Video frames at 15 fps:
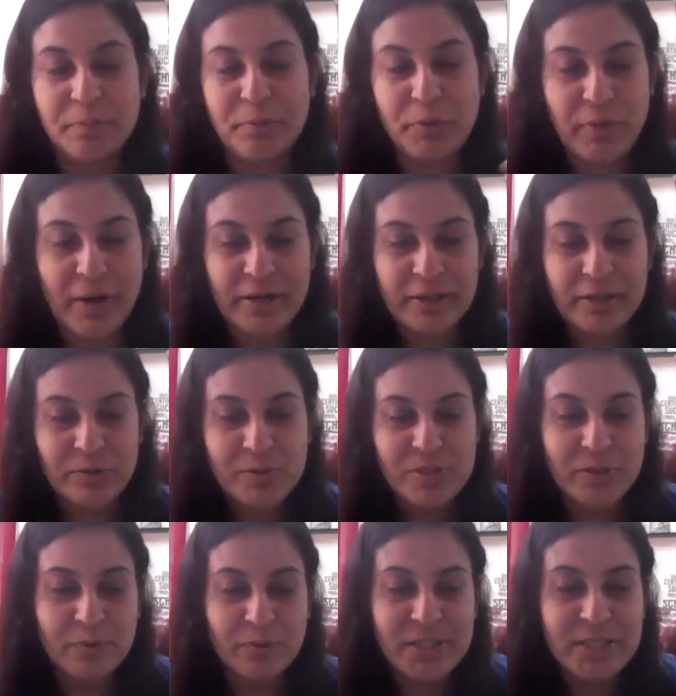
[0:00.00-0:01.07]
providing
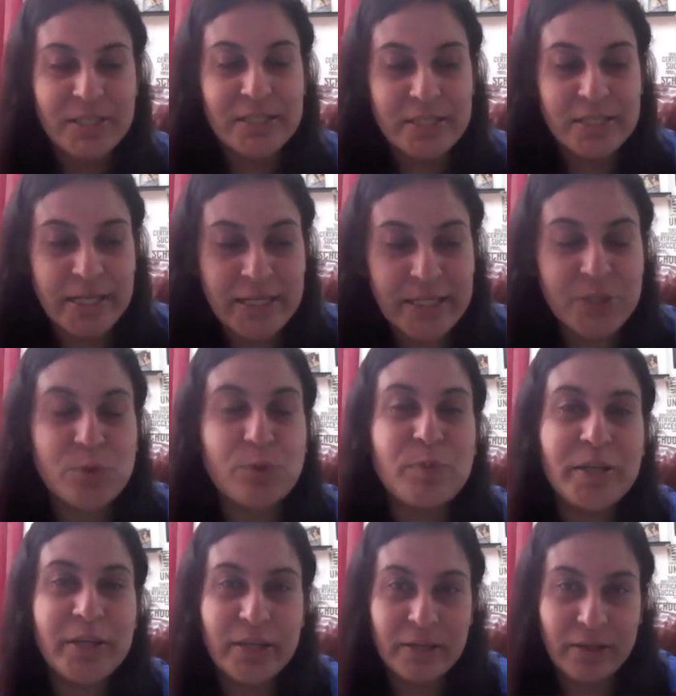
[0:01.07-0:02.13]
those services, needs to
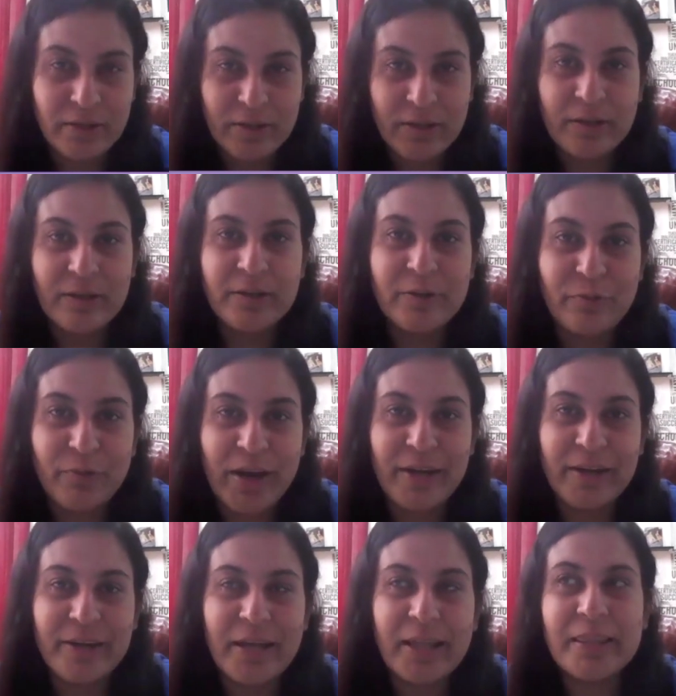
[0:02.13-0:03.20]
be
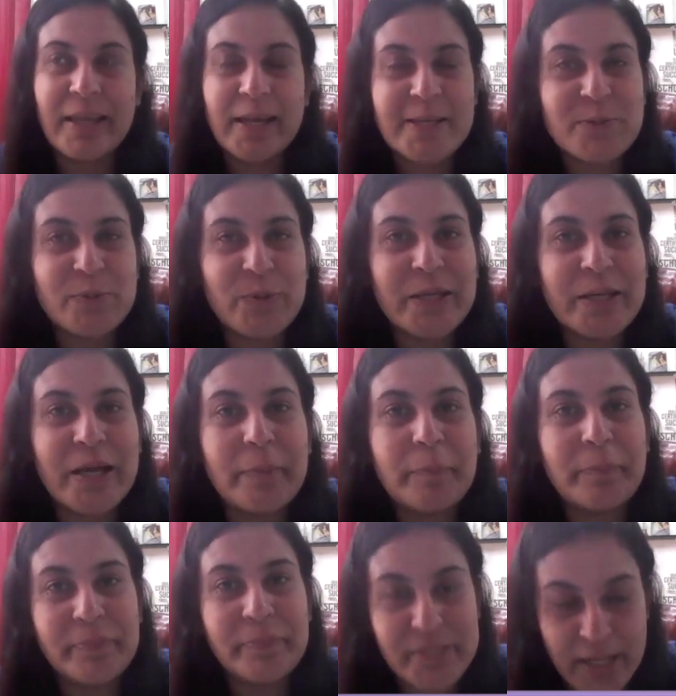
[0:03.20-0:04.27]
refined. And that's where I
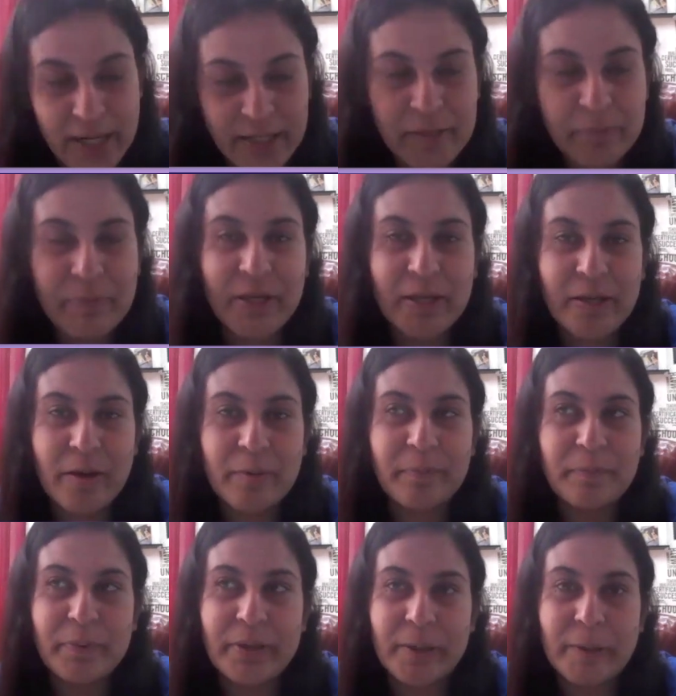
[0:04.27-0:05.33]
started picking
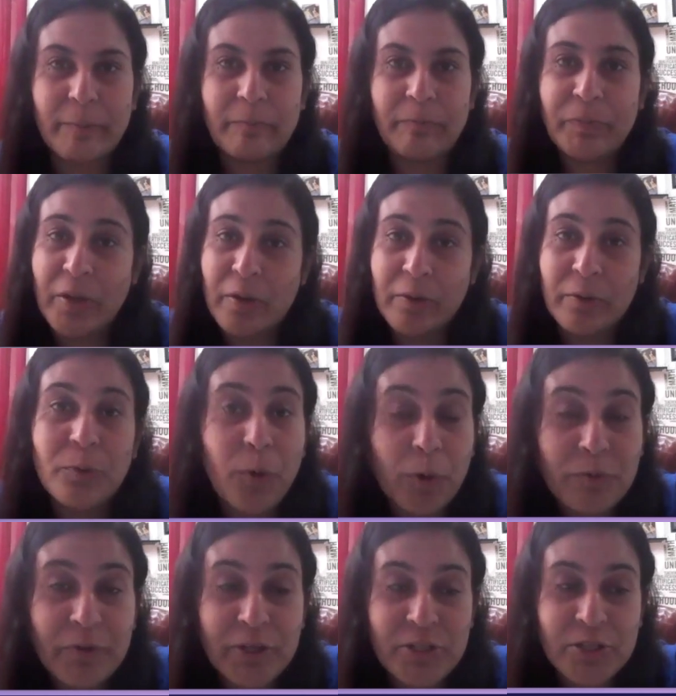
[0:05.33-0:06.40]
up
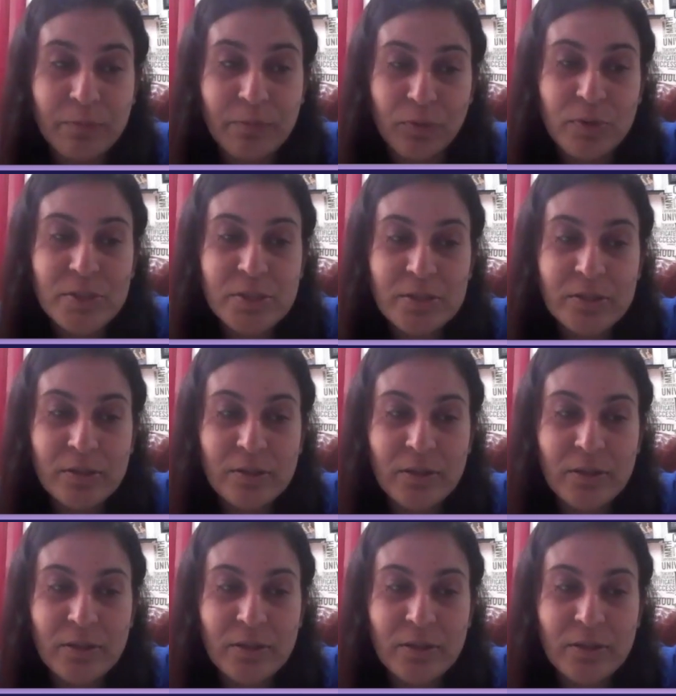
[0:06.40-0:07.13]
non-fiction books.